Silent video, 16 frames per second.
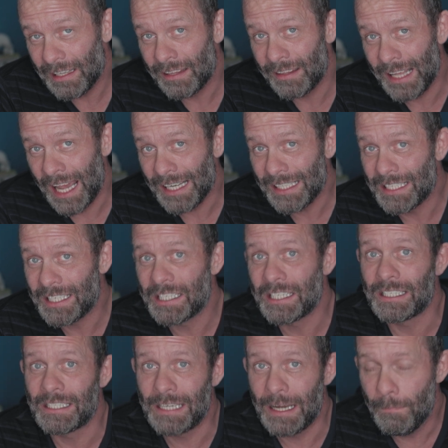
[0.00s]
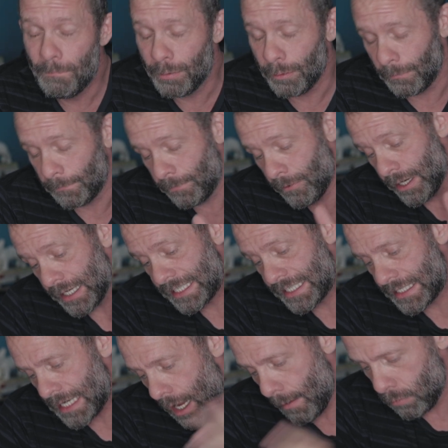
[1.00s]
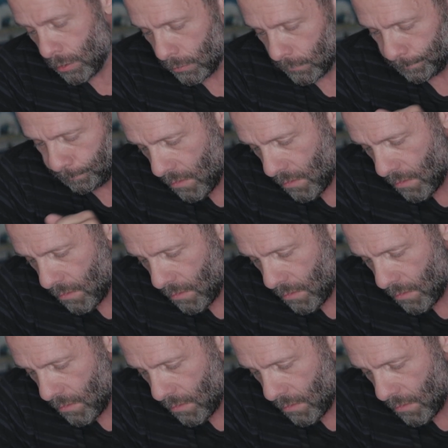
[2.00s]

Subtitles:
that simple. For example,